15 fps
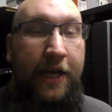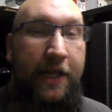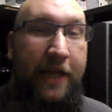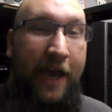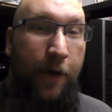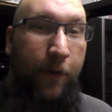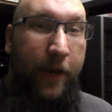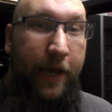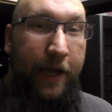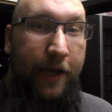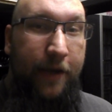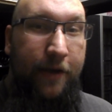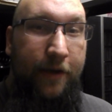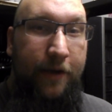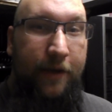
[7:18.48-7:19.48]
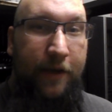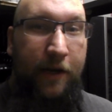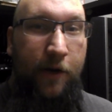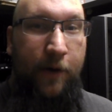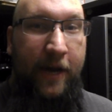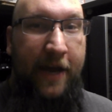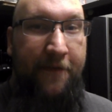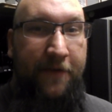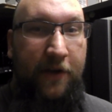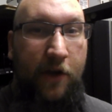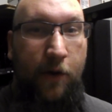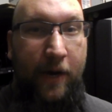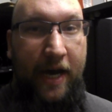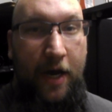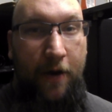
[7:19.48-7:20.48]
That way you don't have to
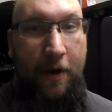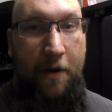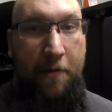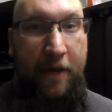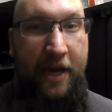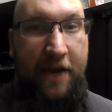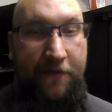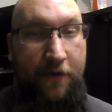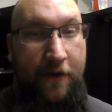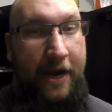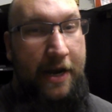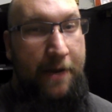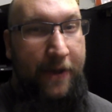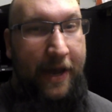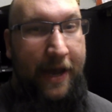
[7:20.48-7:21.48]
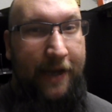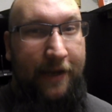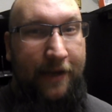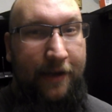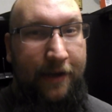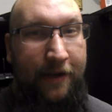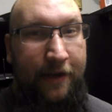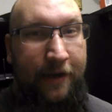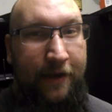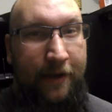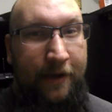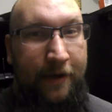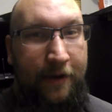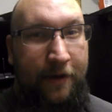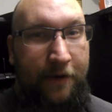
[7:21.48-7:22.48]
go out and buy a variety pack
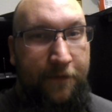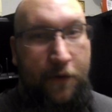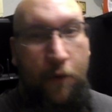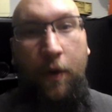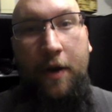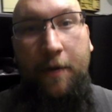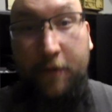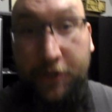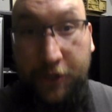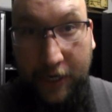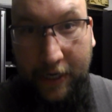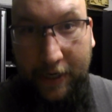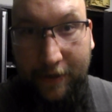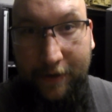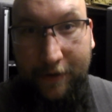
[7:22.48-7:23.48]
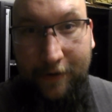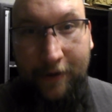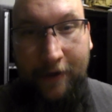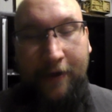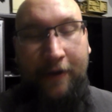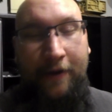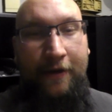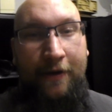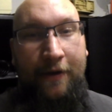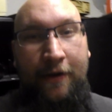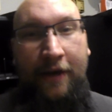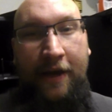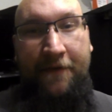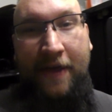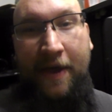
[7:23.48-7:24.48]
for one machine,
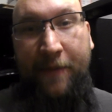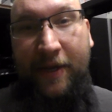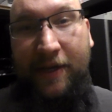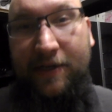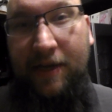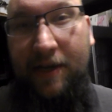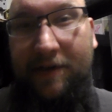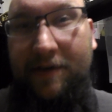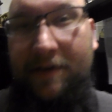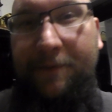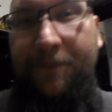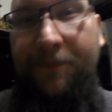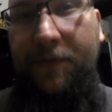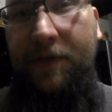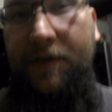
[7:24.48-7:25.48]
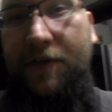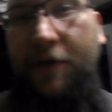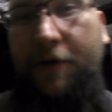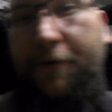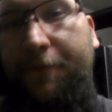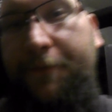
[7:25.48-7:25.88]
if that makes sense. So